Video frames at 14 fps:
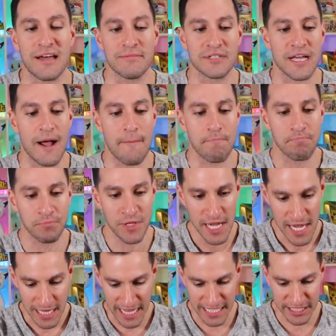thumbs up.
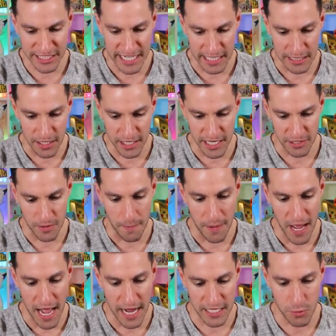Let's take a look at the
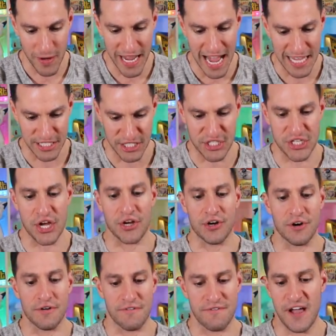box. We got
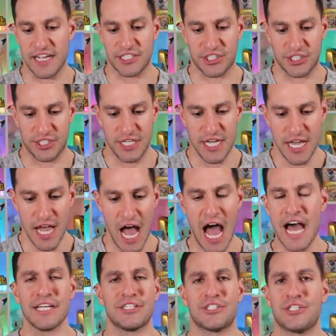Sir Fetched.
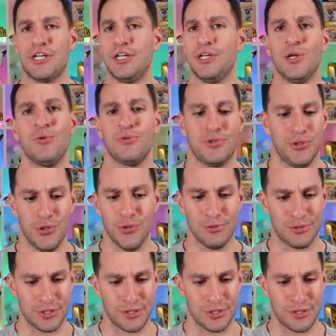I salute you,